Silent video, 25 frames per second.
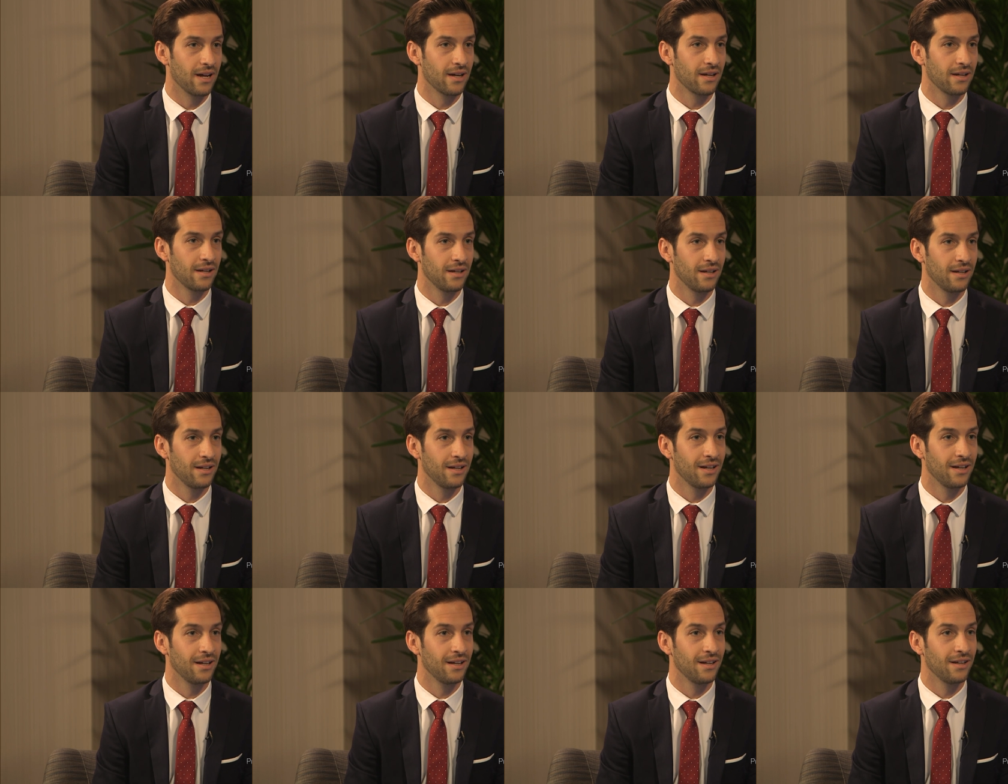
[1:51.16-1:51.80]
I
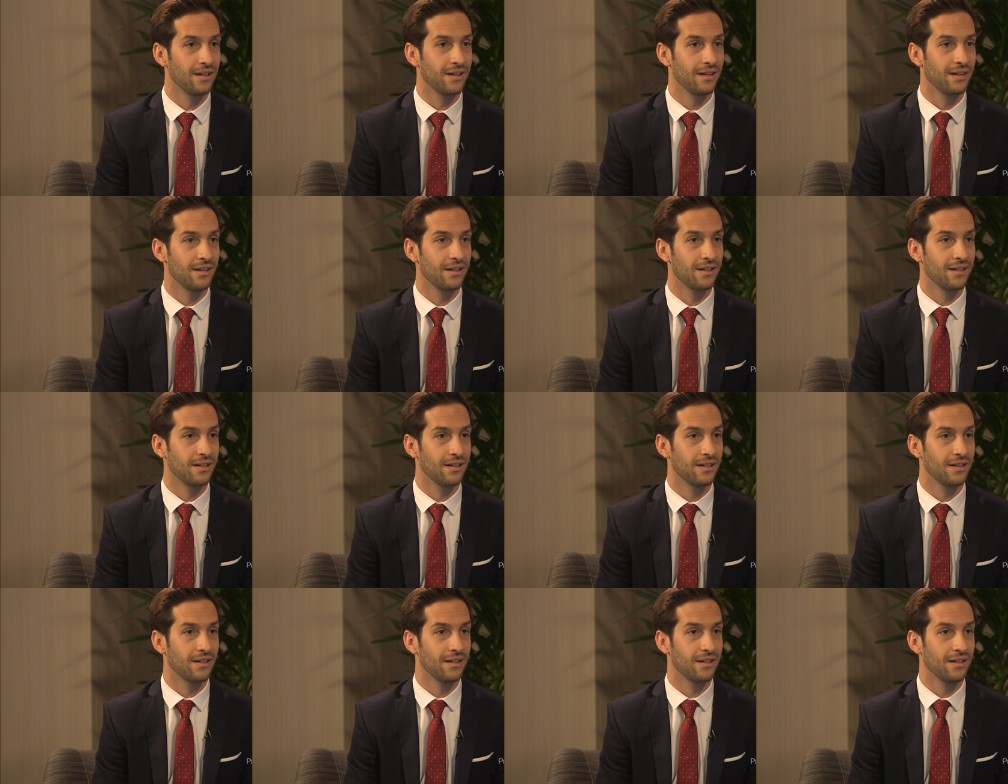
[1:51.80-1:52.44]
think it could
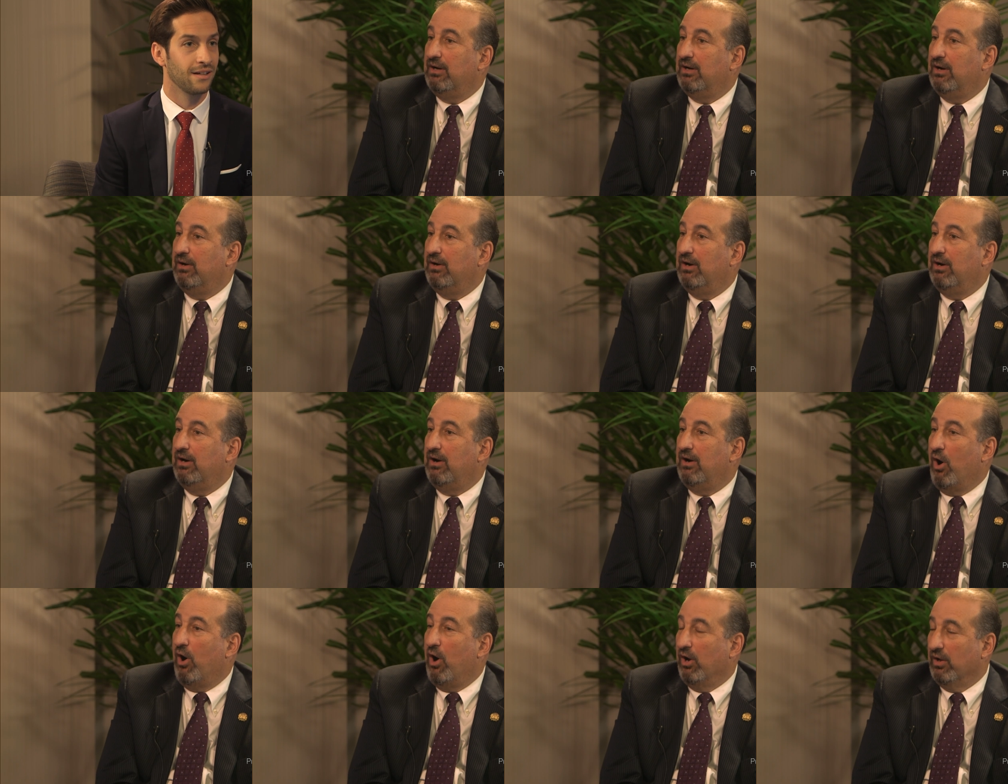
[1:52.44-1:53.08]
be
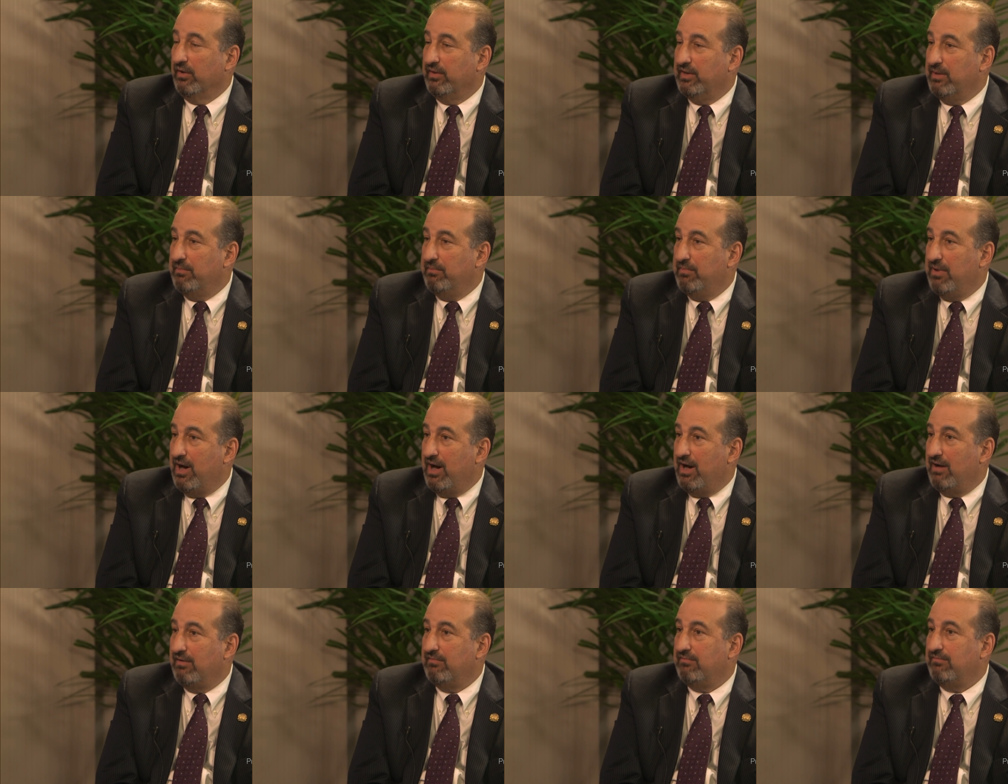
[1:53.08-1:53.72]
all the
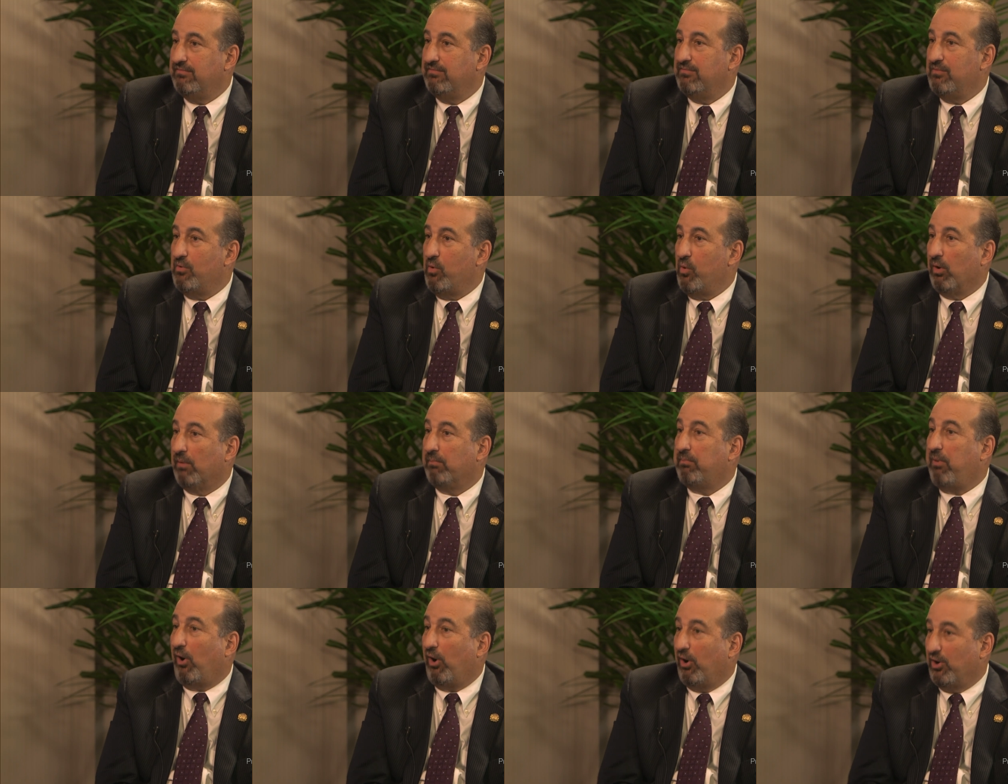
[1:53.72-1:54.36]
above or
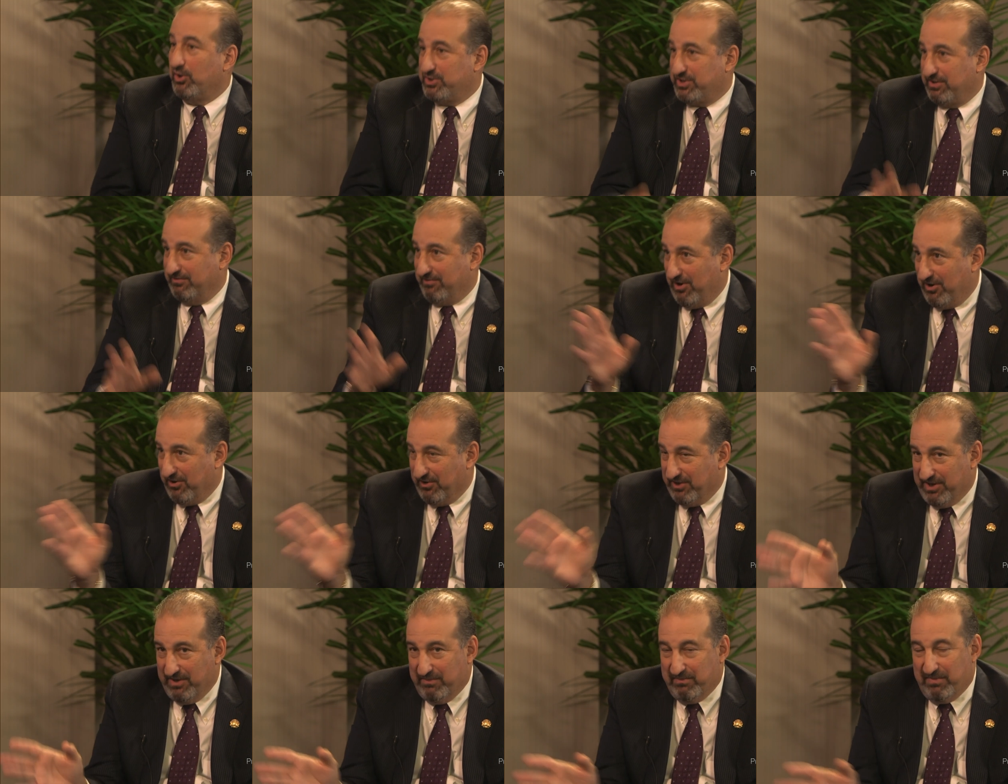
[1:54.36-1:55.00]
parts of all
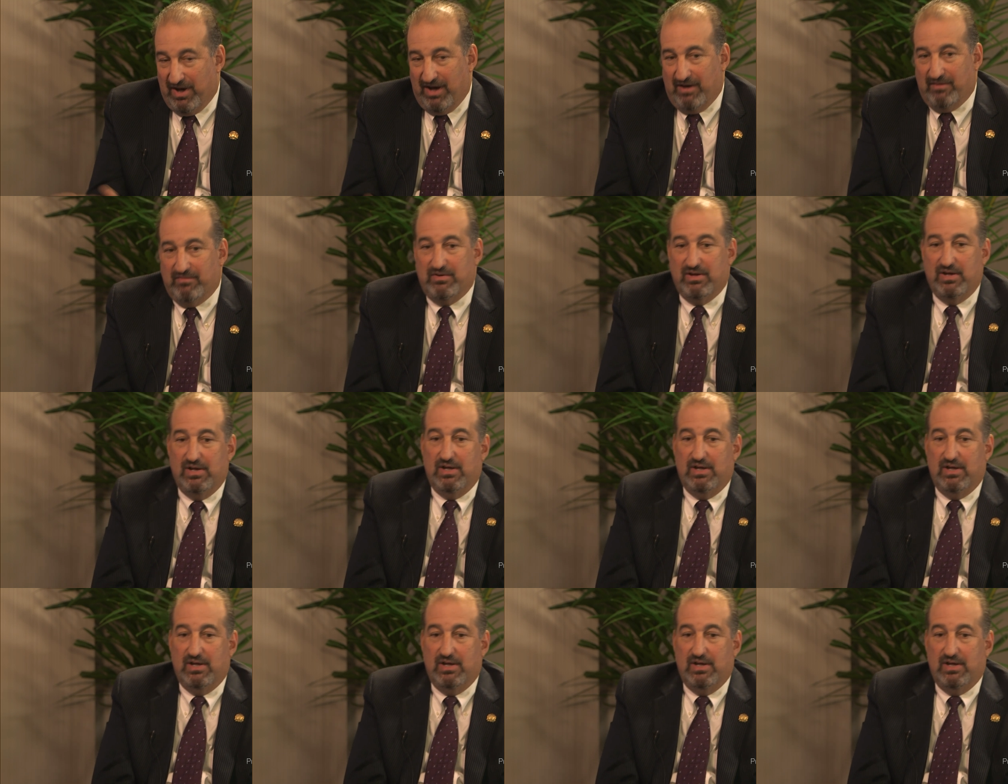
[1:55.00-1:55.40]
the above.